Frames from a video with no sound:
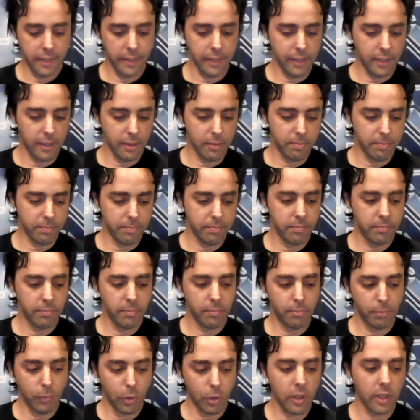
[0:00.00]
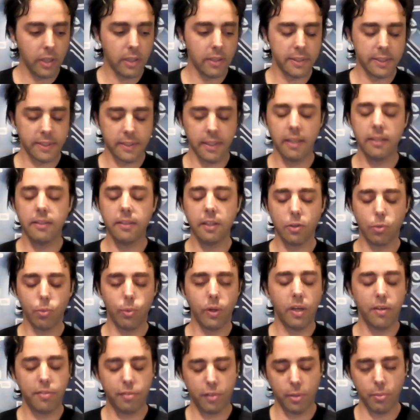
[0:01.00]
more a standard
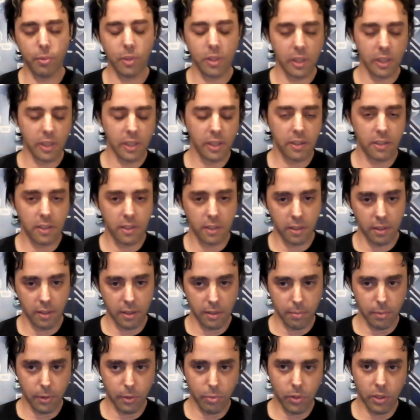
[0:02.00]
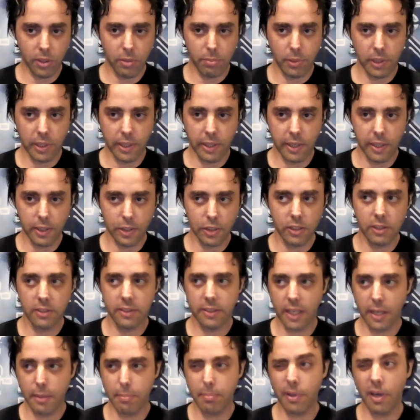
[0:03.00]
way of communicating between applications.
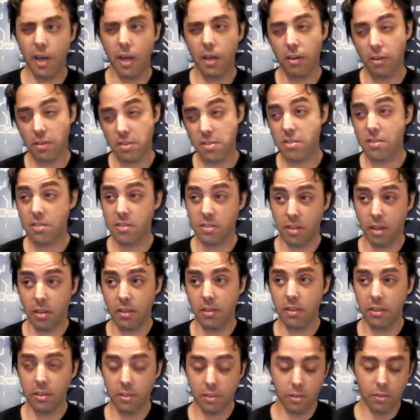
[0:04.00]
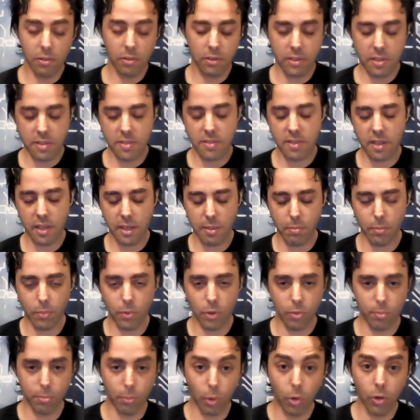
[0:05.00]
API are starting to look the same
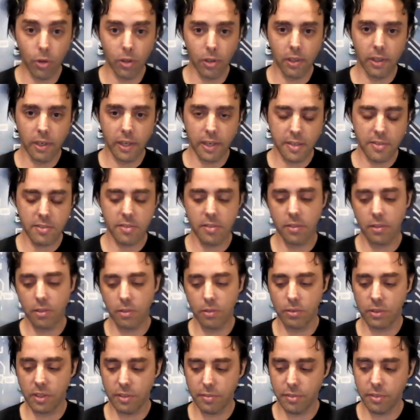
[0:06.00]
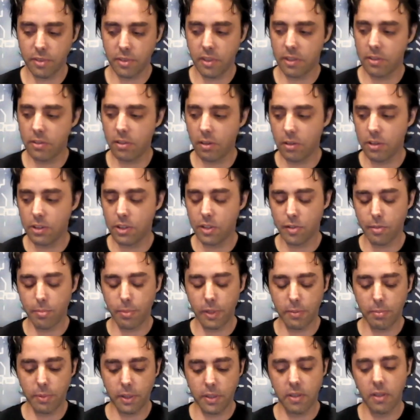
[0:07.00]
more or less, different technologies a
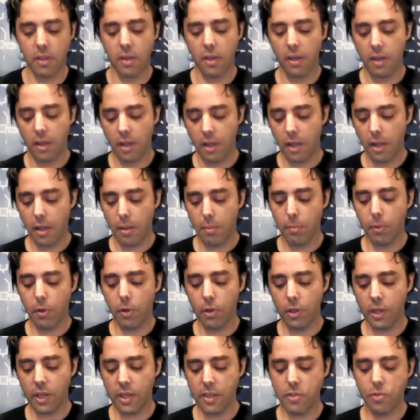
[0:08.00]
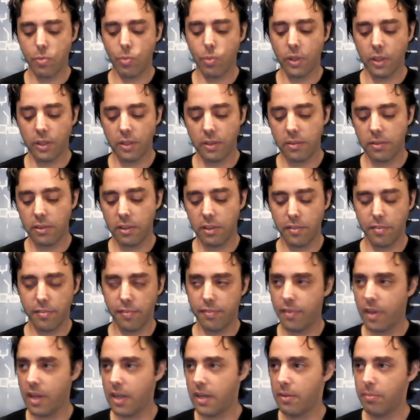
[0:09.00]
bit, but more or less
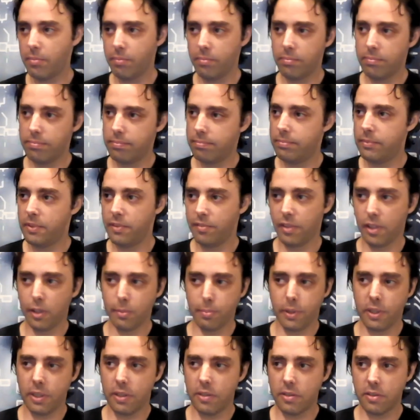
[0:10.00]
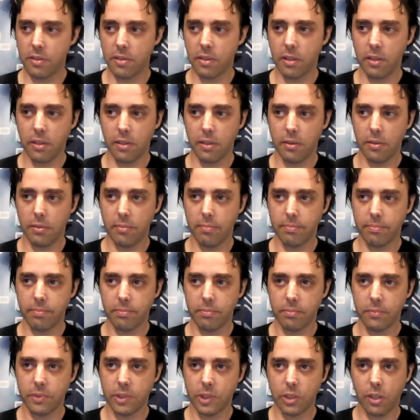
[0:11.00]
if I'm developing a
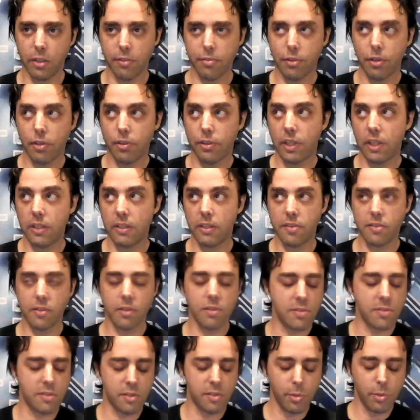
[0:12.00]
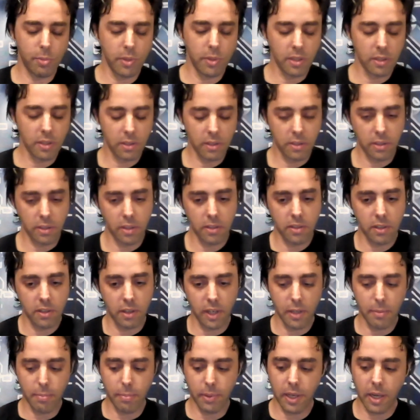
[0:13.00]
software that is consuming another
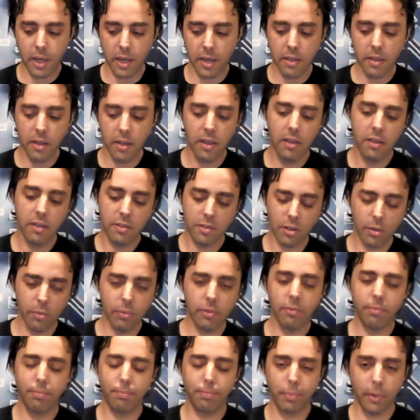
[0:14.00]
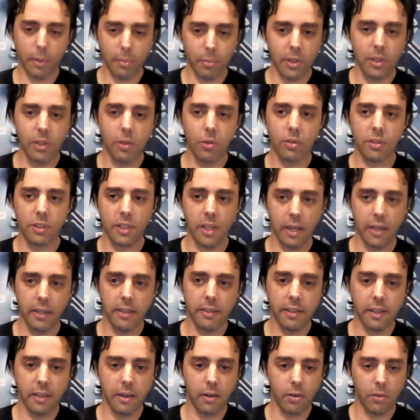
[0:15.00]
API, so probably looks like
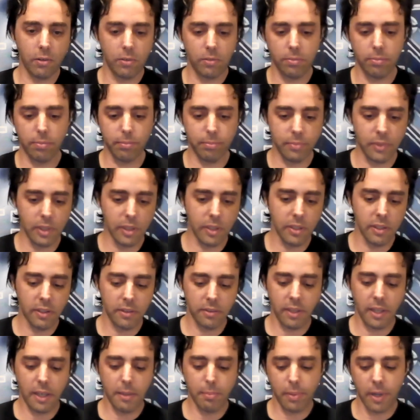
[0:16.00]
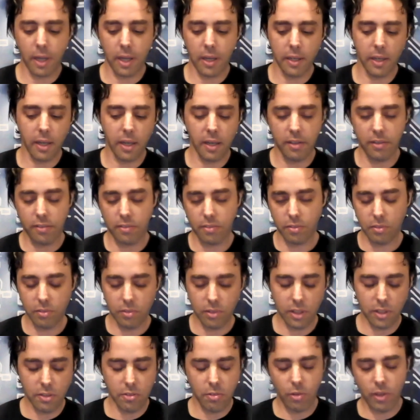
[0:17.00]
the API I
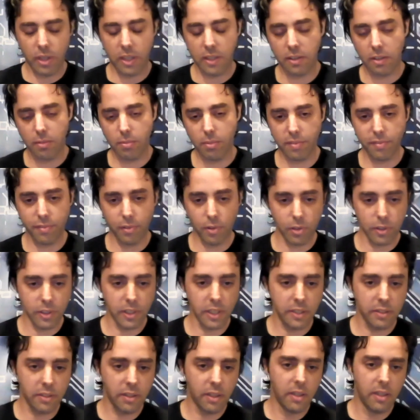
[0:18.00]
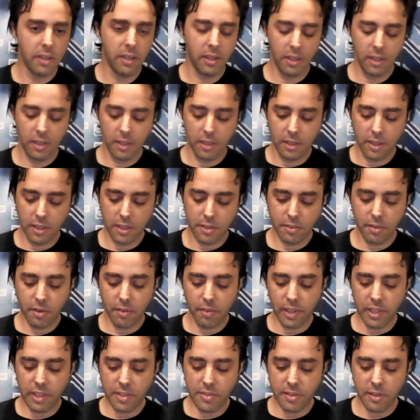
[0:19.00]
integrated before that. It's
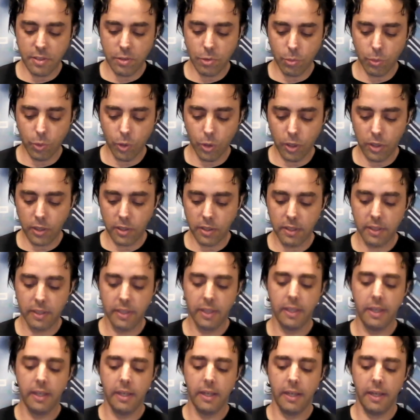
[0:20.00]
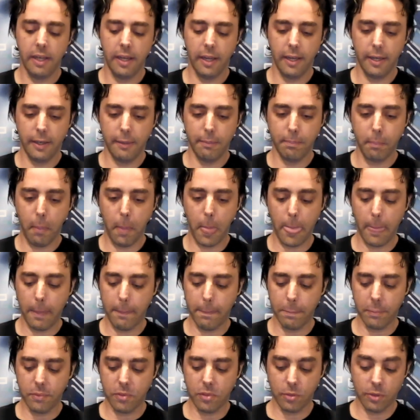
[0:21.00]
very easy to work.
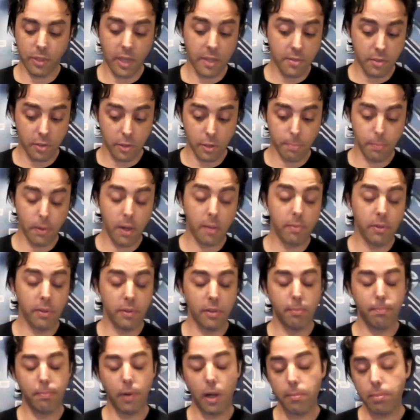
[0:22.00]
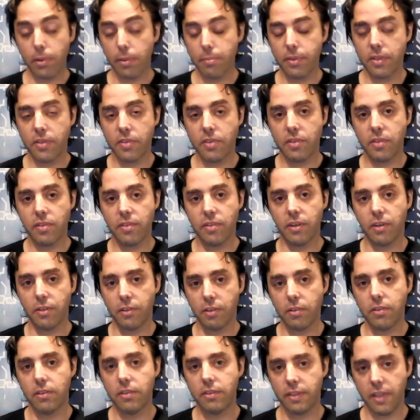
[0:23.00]
So that's not the problem. The problem is they're
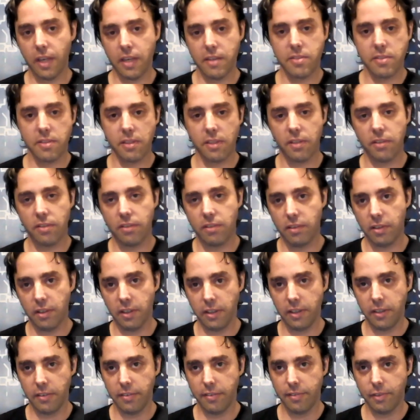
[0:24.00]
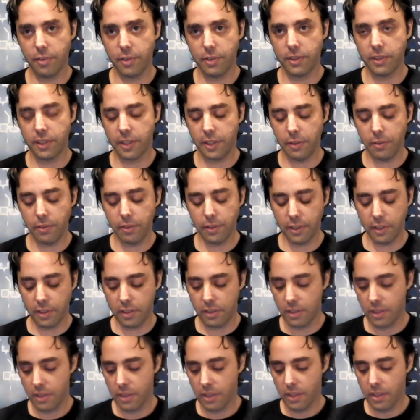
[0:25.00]
not tested for security.
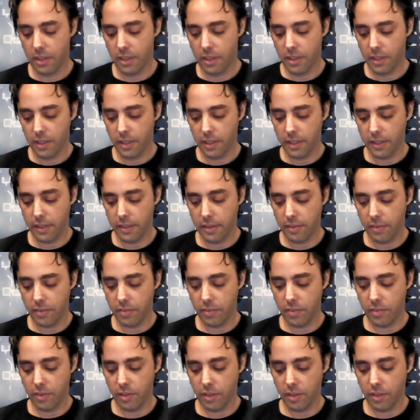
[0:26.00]
And